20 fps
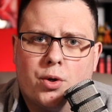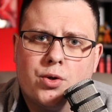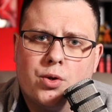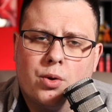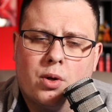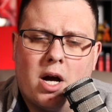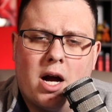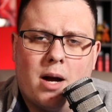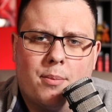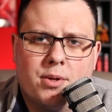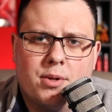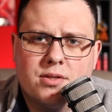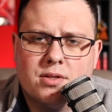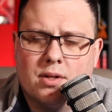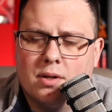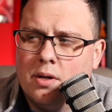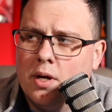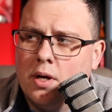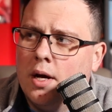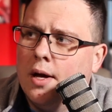or two copies
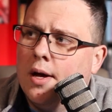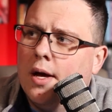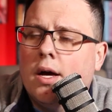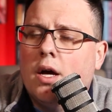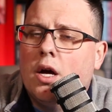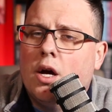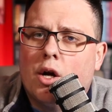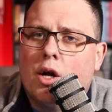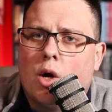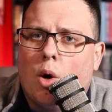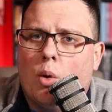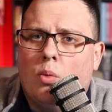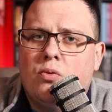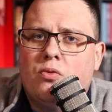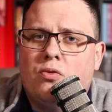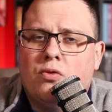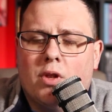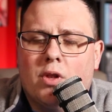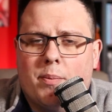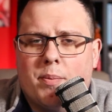and go
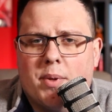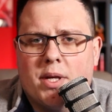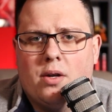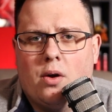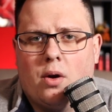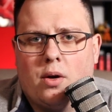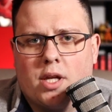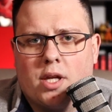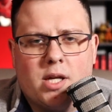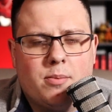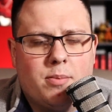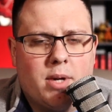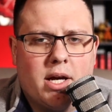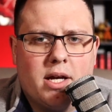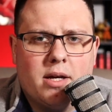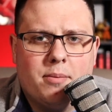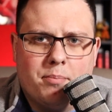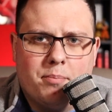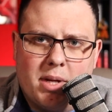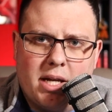flip it on
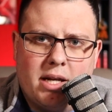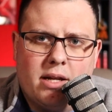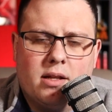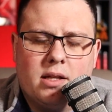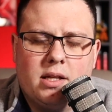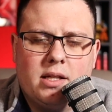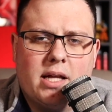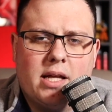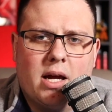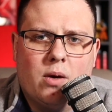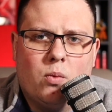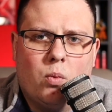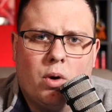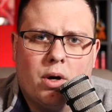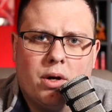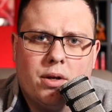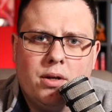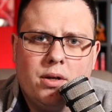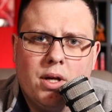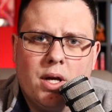eBay immediately day
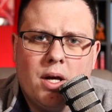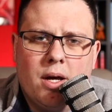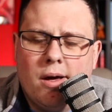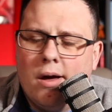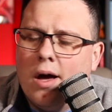one.